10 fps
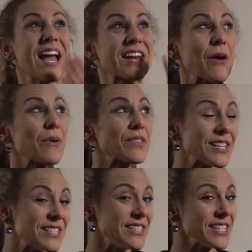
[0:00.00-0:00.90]
Now,
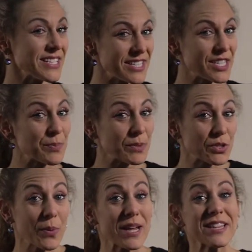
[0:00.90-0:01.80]
the distance
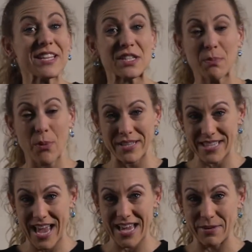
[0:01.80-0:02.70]
between these points
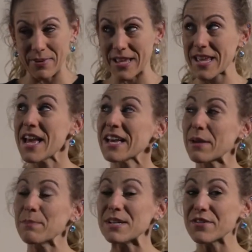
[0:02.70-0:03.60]
a and b
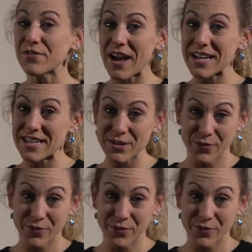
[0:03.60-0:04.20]
can be defined as